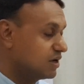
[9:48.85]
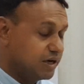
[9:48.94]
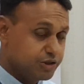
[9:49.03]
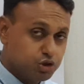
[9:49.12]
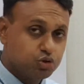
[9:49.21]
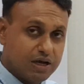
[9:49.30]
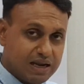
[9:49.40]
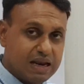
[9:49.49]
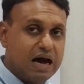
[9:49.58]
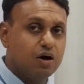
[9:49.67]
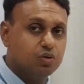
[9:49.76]
and they should
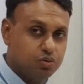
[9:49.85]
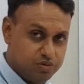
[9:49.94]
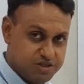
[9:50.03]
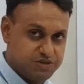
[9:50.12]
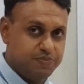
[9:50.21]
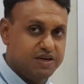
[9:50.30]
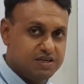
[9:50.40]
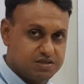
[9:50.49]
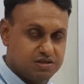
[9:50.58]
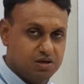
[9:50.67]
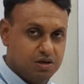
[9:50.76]
allow
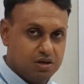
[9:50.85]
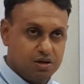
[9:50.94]
space,